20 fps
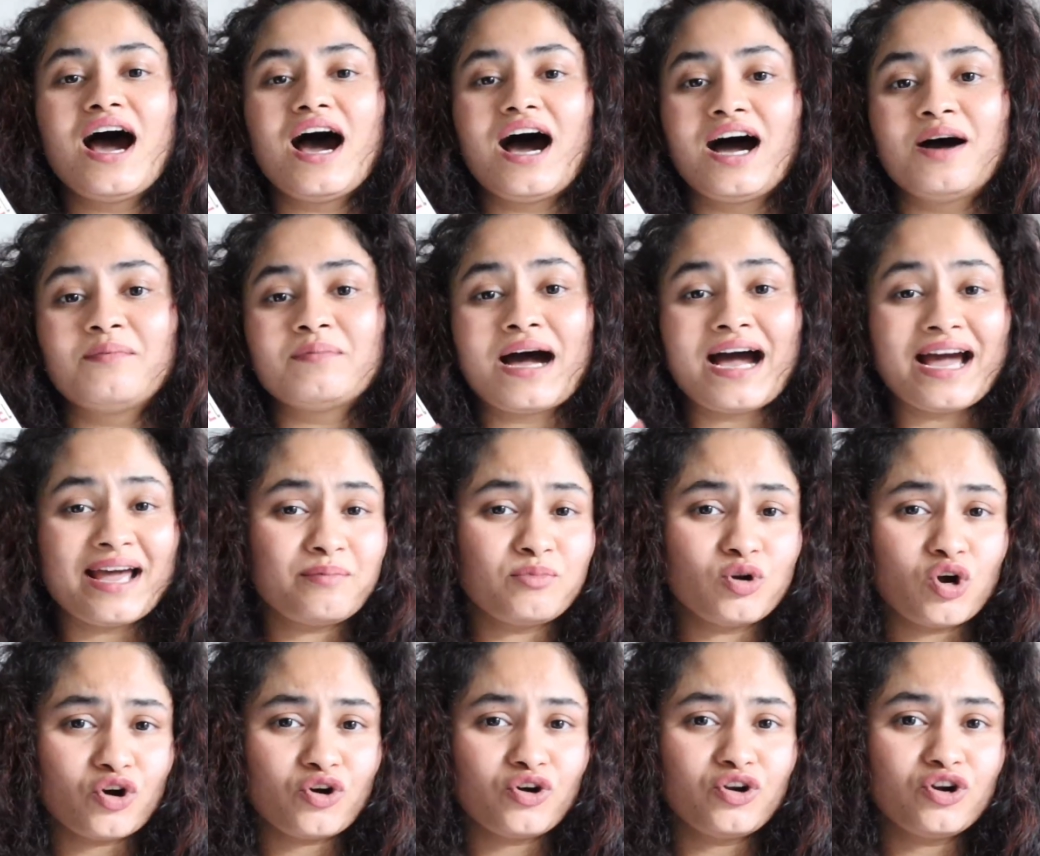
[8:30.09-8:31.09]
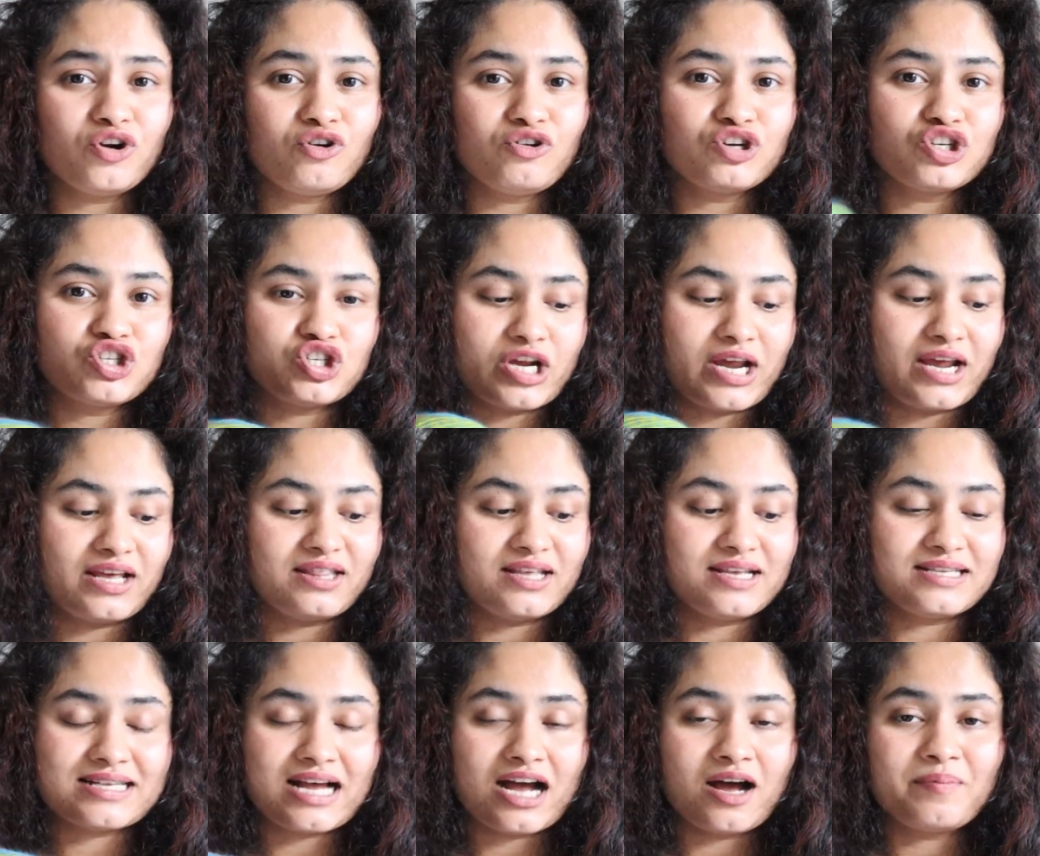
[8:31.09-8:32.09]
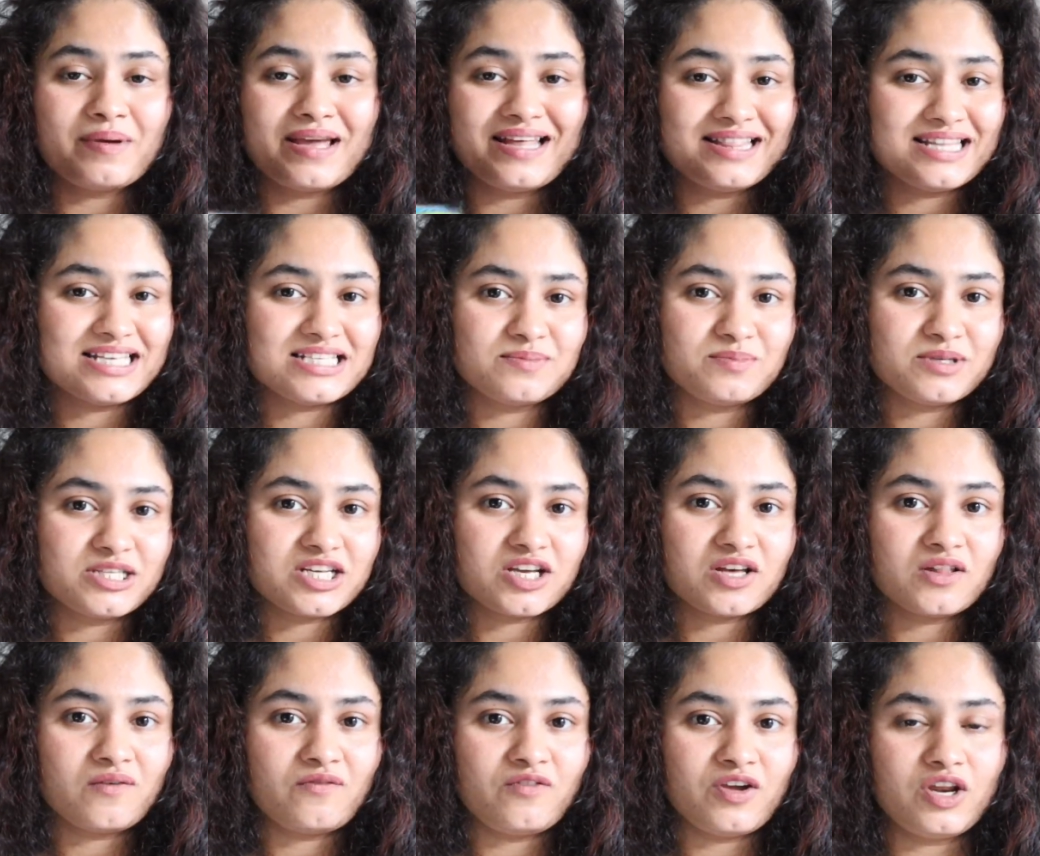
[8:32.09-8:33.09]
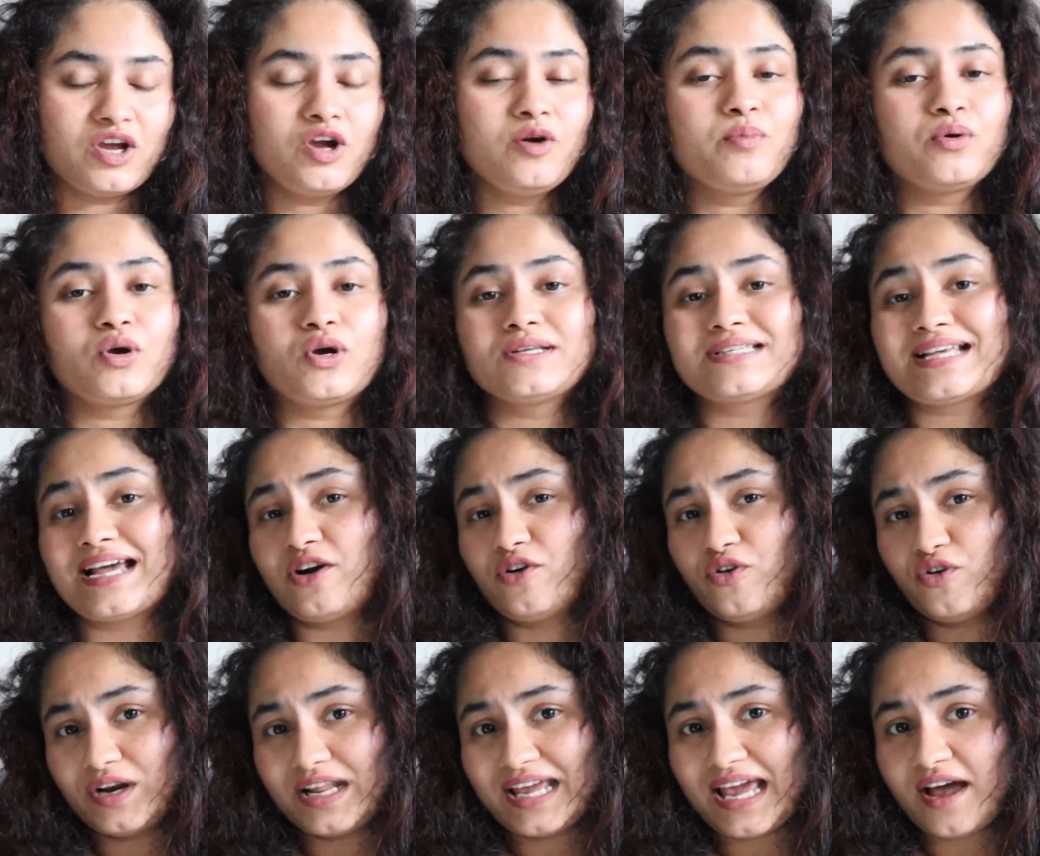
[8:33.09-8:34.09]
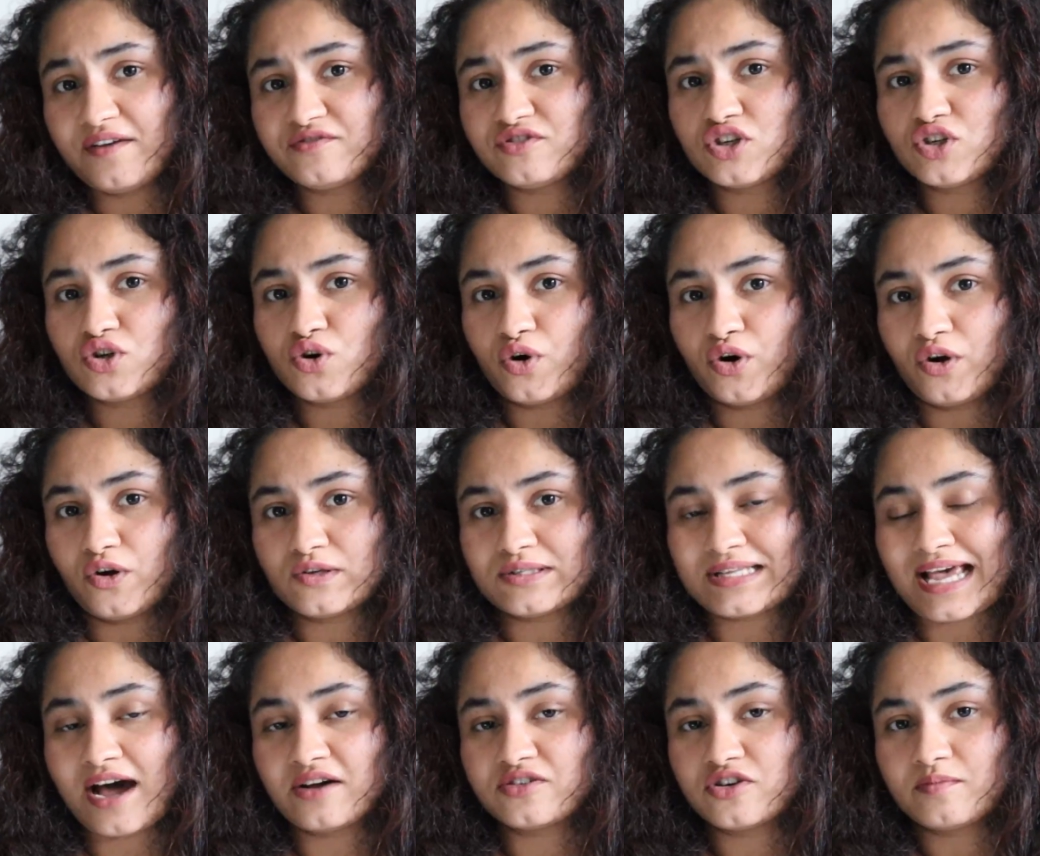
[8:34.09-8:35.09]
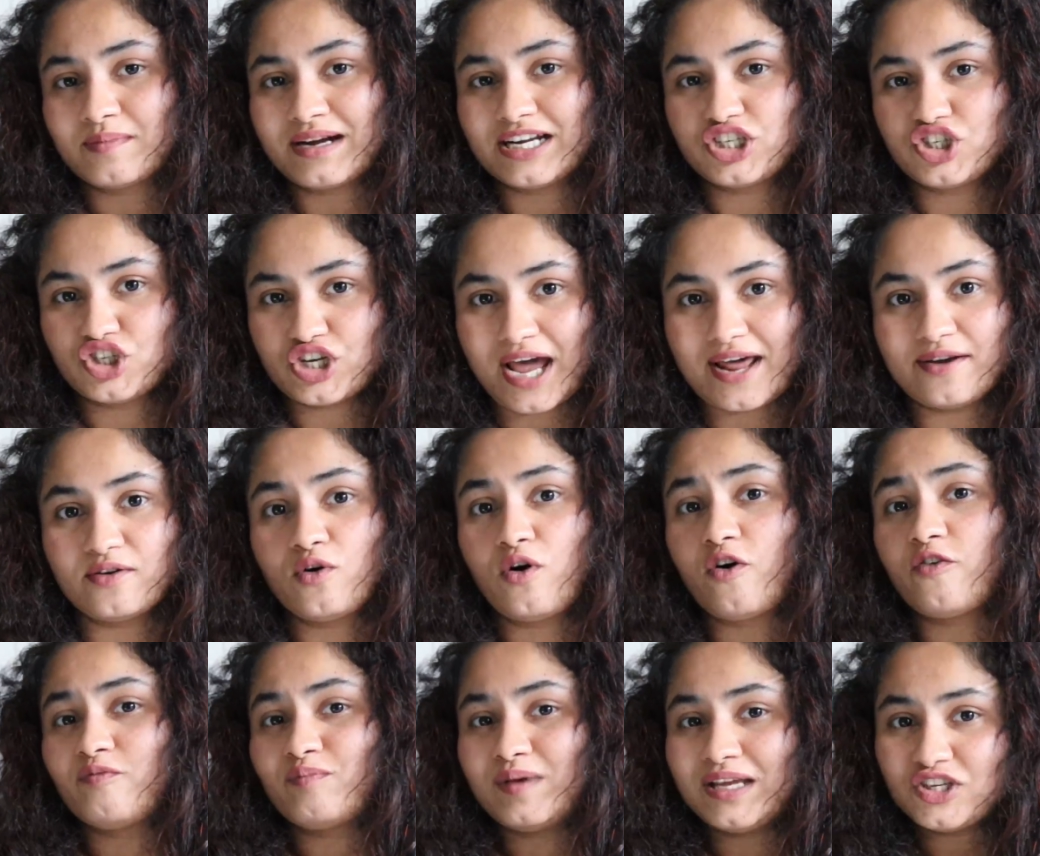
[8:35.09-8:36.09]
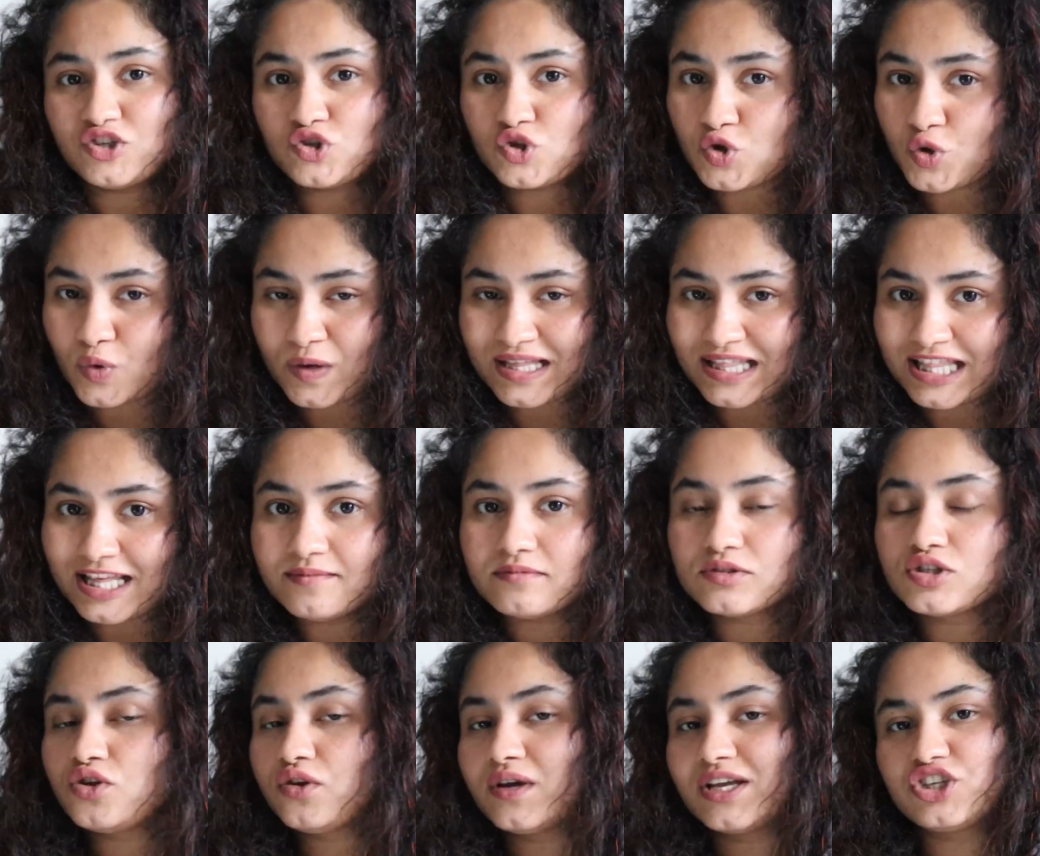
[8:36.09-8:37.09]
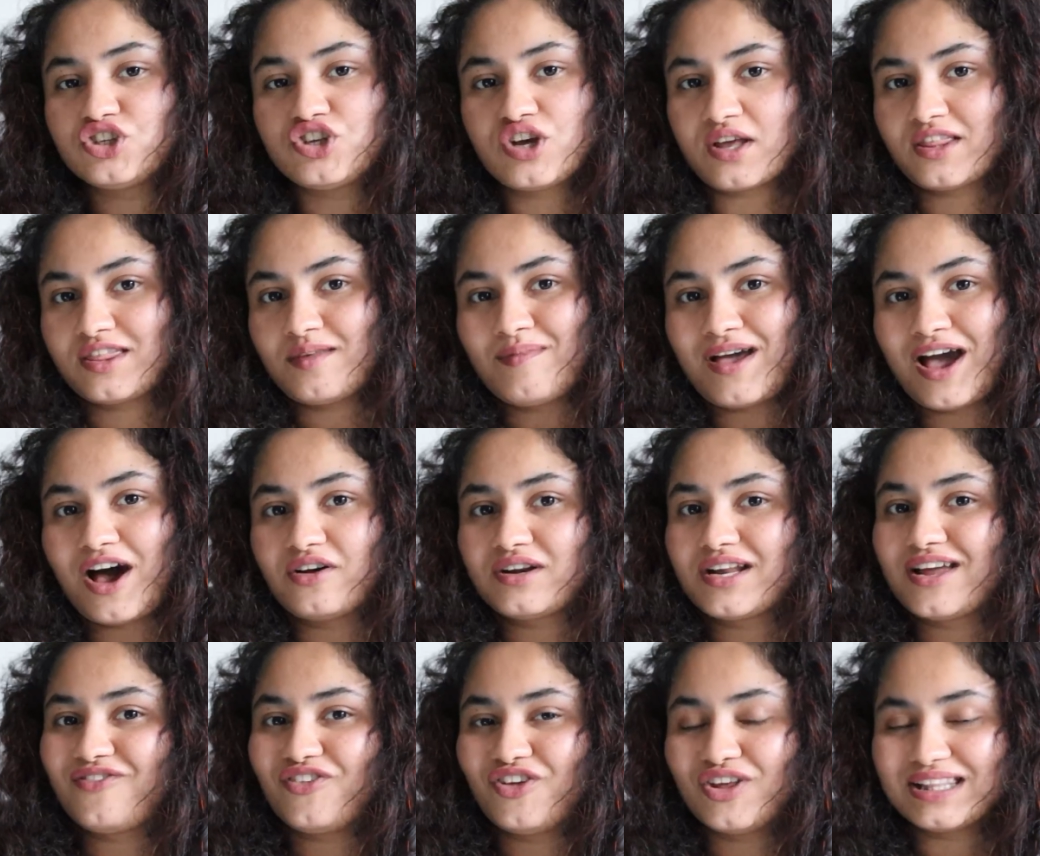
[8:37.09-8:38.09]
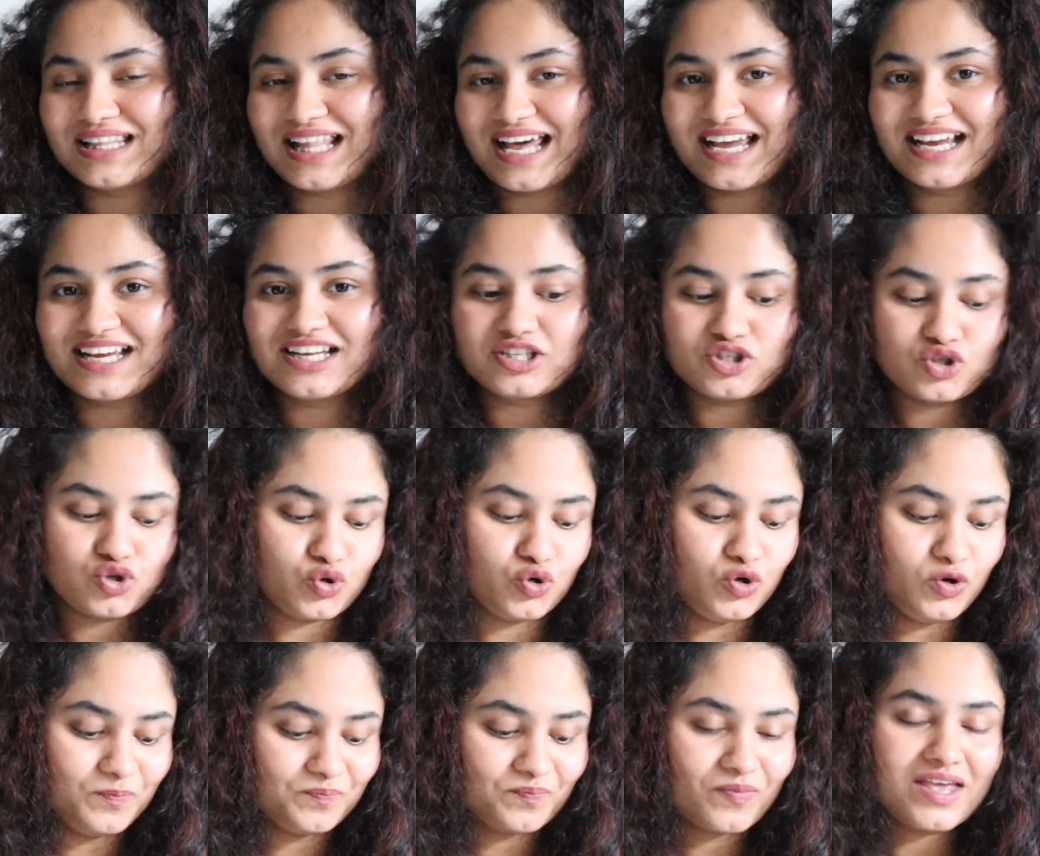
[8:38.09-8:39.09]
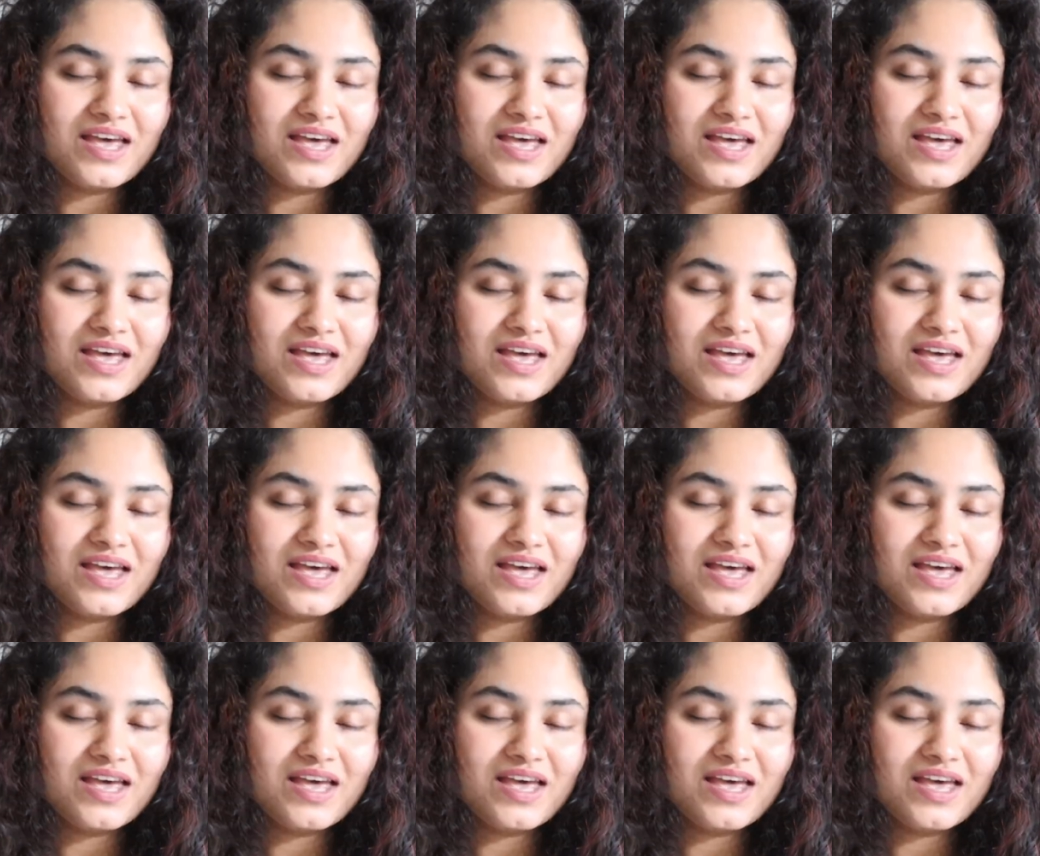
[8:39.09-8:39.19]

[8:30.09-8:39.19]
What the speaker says: I'm not going to crochet these up in this particular video because I already have tutorials out on my channel of me doing them, so you can check them out if you'd like to.